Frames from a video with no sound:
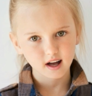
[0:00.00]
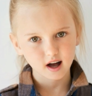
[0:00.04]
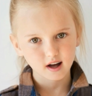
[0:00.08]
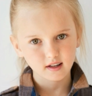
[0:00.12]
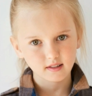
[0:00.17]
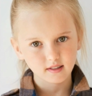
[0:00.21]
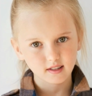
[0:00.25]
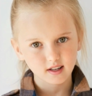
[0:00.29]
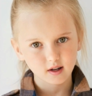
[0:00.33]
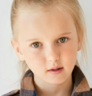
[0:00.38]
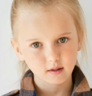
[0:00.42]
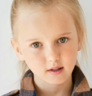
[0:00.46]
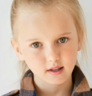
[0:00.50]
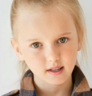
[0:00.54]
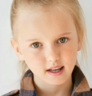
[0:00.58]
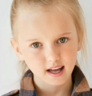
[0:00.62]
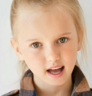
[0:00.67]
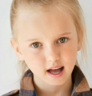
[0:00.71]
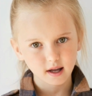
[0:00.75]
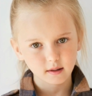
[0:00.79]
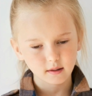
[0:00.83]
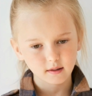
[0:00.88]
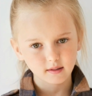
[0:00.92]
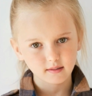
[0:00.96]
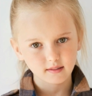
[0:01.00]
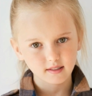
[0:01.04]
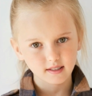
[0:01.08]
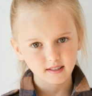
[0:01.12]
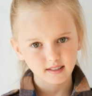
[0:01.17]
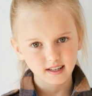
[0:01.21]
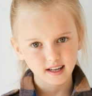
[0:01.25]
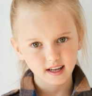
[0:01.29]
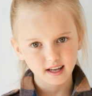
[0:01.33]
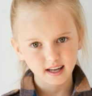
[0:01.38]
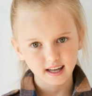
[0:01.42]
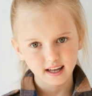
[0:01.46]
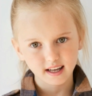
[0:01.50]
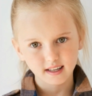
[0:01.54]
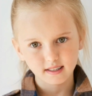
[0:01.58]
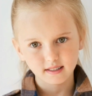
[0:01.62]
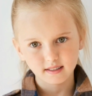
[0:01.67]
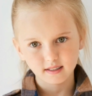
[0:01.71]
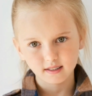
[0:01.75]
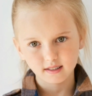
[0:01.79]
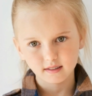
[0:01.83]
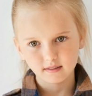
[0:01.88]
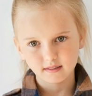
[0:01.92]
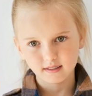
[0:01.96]
also the name of a city in
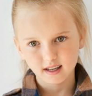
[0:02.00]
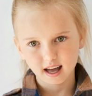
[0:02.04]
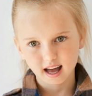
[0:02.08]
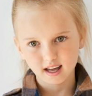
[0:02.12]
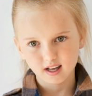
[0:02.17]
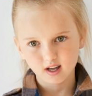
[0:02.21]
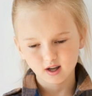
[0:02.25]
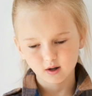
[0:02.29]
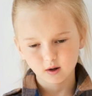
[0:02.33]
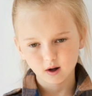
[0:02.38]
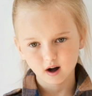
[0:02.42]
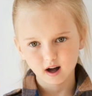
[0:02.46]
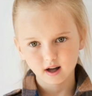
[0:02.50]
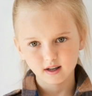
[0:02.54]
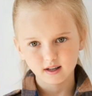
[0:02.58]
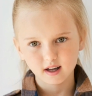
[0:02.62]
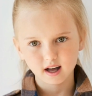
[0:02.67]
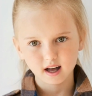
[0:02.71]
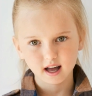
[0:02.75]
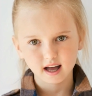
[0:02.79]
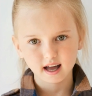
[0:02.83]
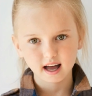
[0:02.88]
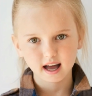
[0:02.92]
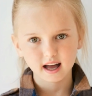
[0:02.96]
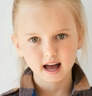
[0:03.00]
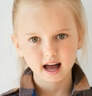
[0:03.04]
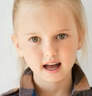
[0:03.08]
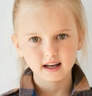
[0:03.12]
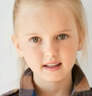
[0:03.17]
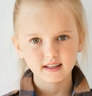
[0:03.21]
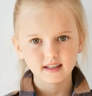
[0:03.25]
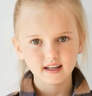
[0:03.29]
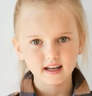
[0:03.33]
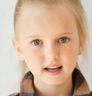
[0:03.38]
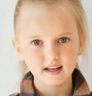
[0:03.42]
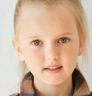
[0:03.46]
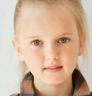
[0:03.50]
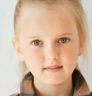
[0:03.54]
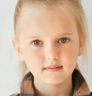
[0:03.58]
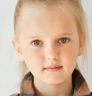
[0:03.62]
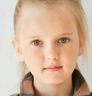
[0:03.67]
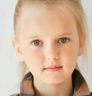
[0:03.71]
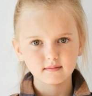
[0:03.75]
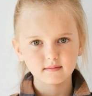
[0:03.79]
Saskatchewan, Canada.